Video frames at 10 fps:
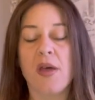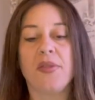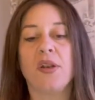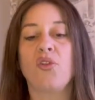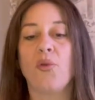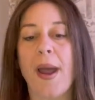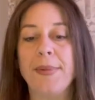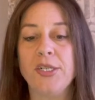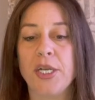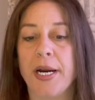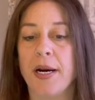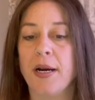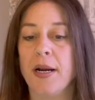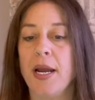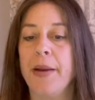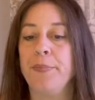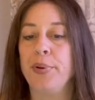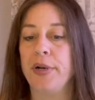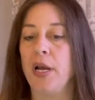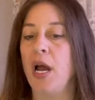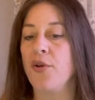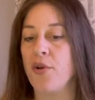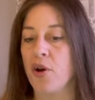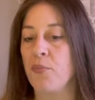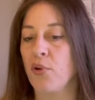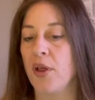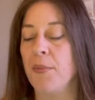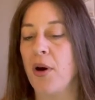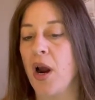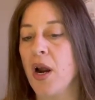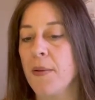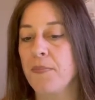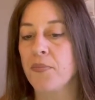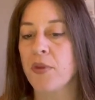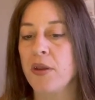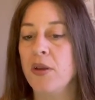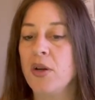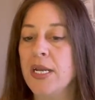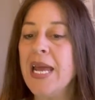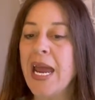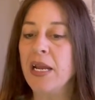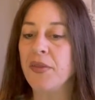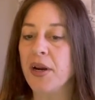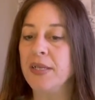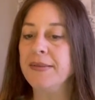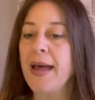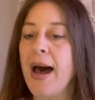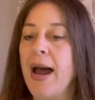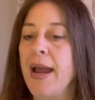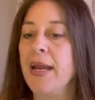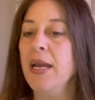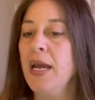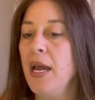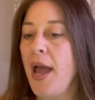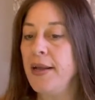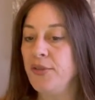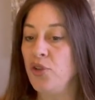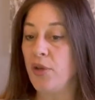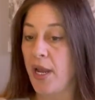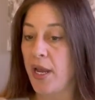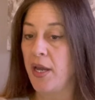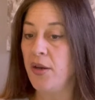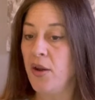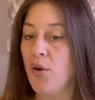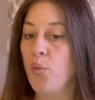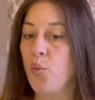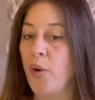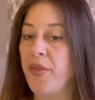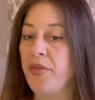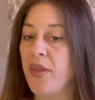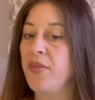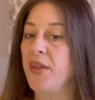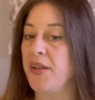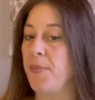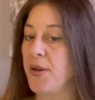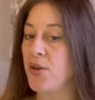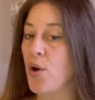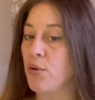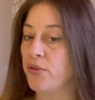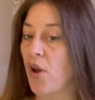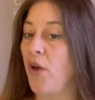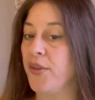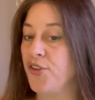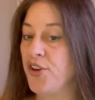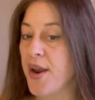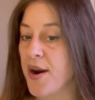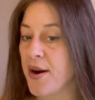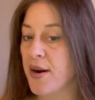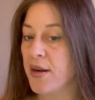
Then grab a chair and put it under your pull-up bar. You can hang there as high as you can with the tippy toes on the chair.